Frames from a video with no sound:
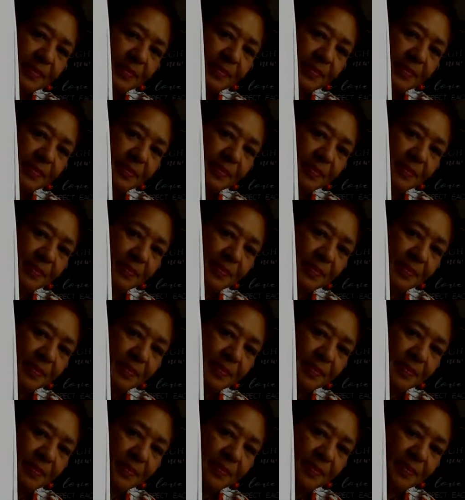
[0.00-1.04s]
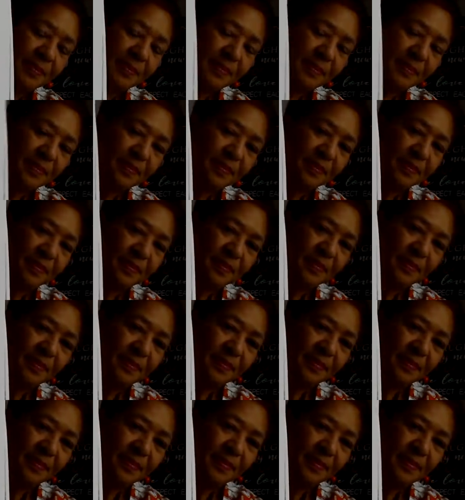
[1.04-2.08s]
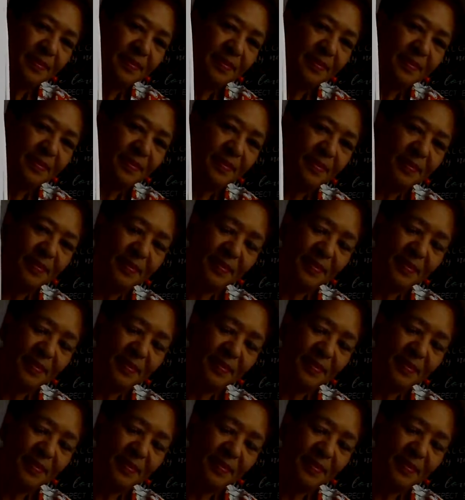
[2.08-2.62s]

[no speech]